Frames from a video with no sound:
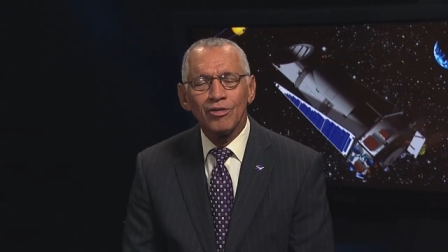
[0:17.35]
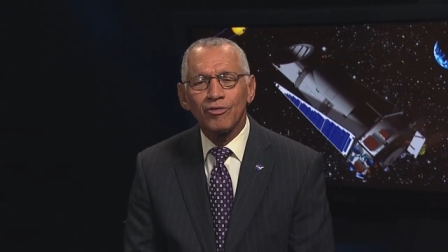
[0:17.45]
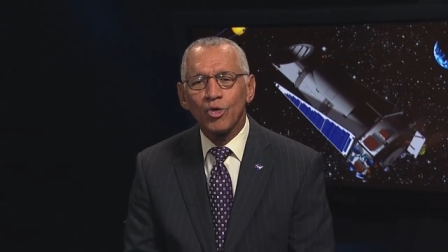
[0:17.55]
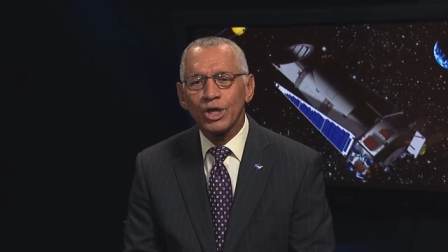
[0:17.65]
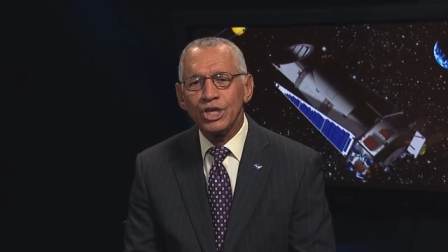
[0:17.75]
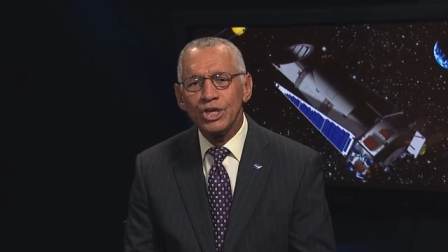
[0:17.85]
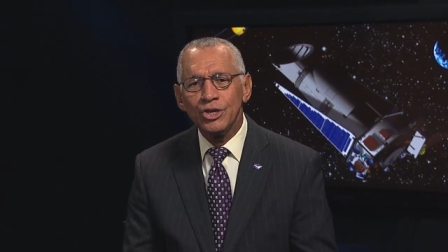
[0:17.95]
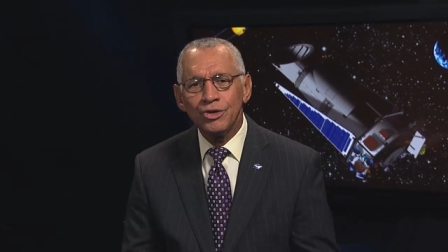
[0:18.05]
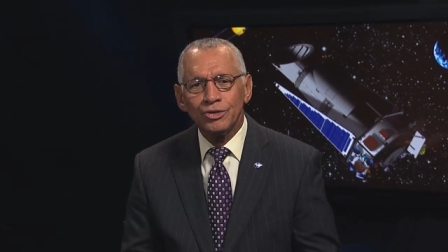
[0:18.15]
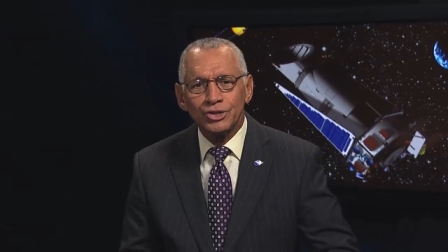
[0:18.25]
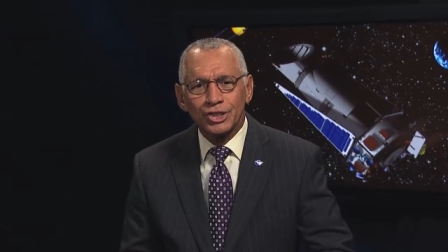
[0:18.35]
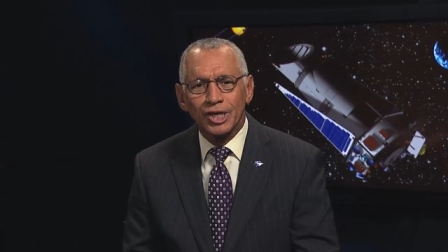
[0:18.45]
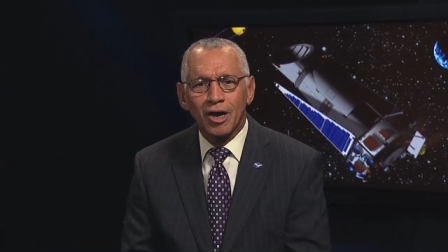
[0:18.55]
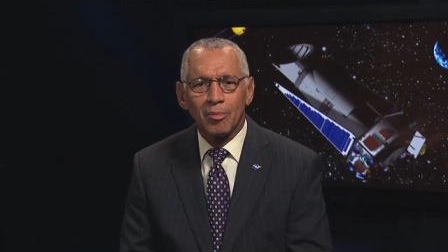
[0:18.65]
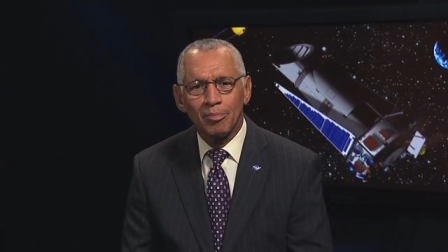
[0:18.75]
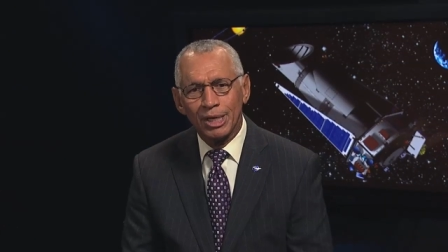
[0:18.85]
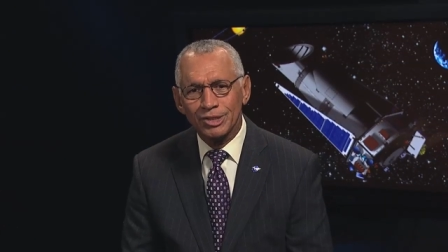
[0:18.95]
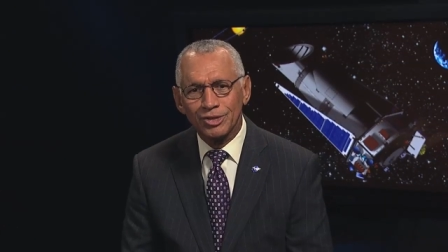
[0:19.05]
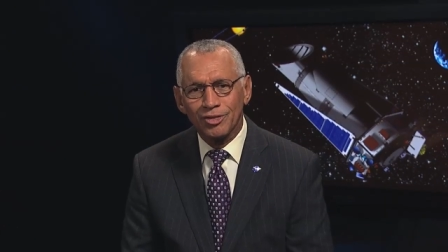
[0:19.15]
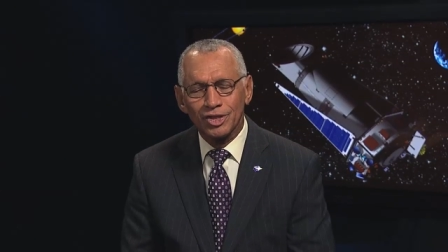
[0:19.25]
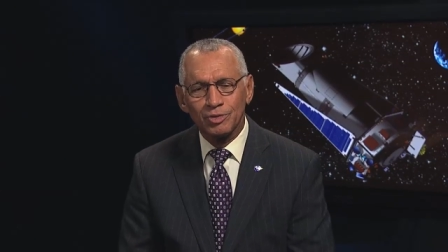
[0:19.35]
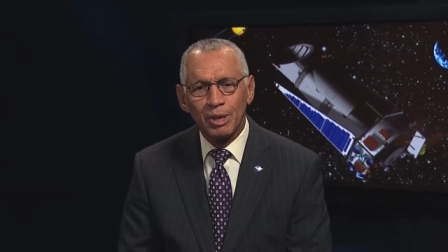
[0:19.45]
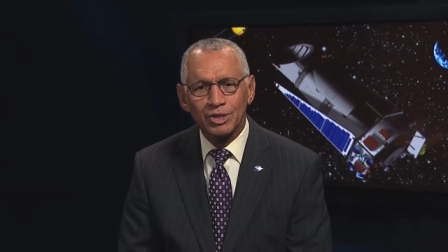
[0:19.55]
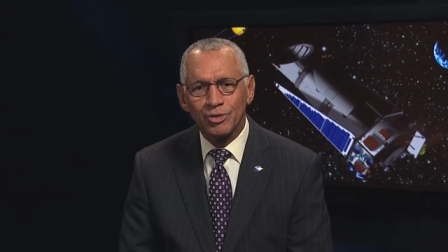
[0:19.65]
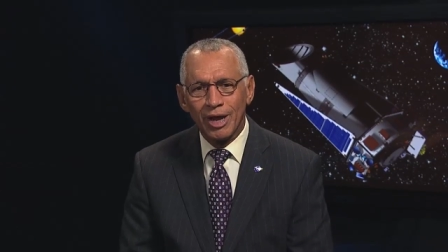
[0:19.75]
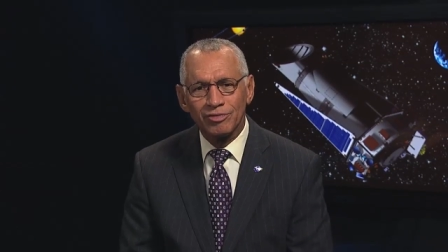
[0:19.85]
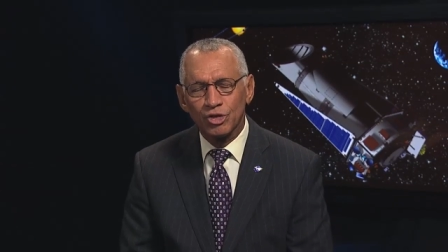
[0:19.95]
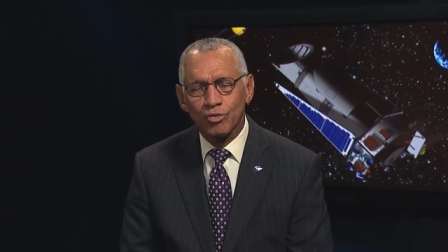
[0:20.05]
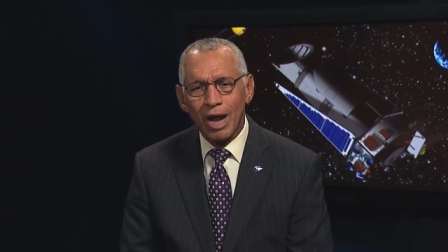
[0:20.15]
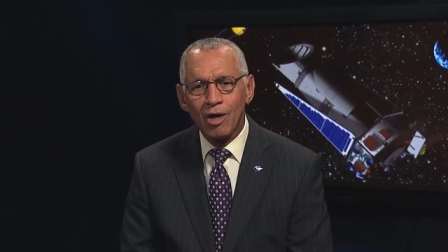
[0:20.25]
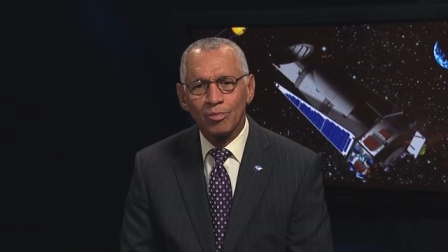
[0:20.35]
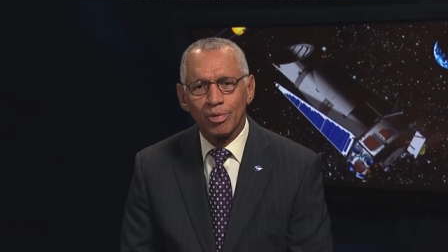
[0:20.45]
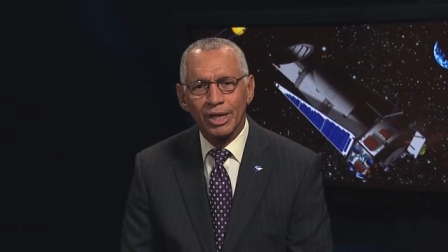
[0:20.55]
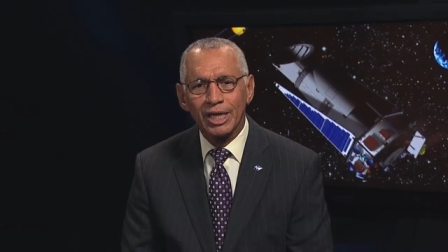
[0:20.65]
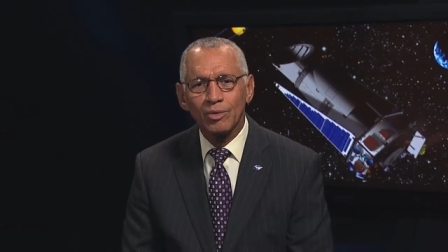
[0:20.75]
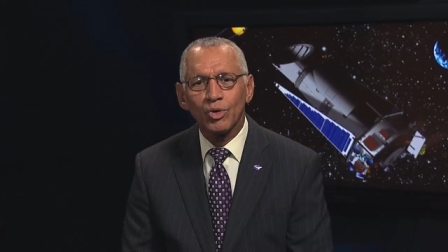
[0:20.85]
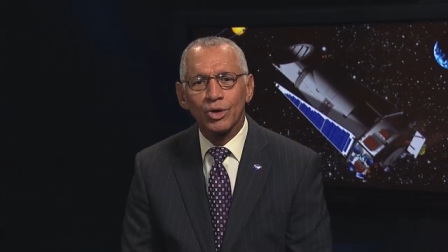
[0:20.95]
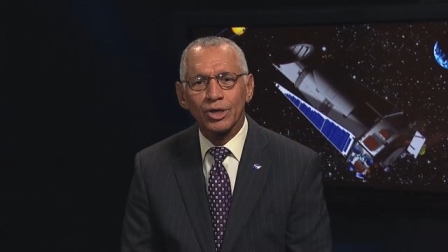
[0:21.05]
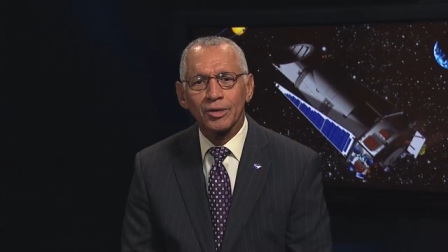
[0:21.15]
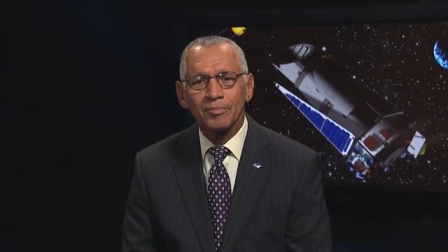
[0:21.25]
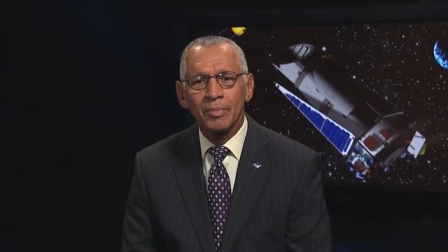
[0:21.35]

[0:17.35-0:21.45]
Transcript: for years to come based on the spacecraft's groundbreaking work.